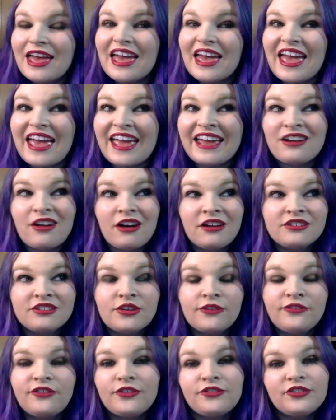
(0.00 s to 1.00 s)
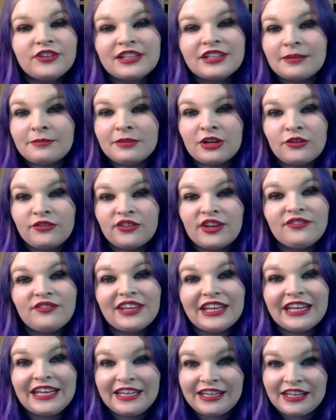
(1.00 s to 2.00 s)
And also feel free to let me know if you have
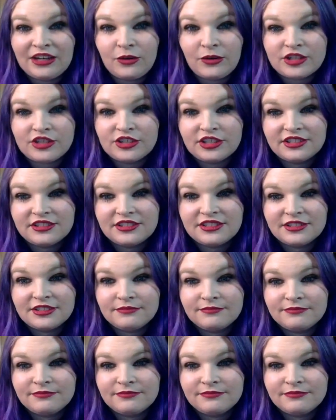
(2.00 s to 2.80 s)
any questions.